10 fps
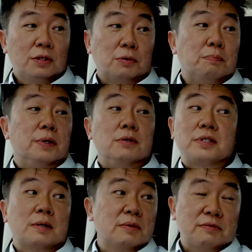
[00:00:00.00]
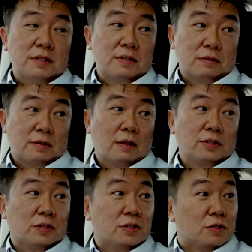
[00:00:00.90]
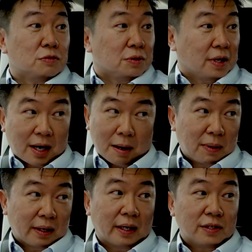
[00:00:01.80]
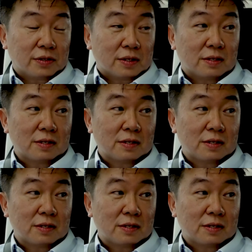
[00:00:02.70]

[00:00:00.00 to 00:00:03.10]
to build some of this intelligence into their application.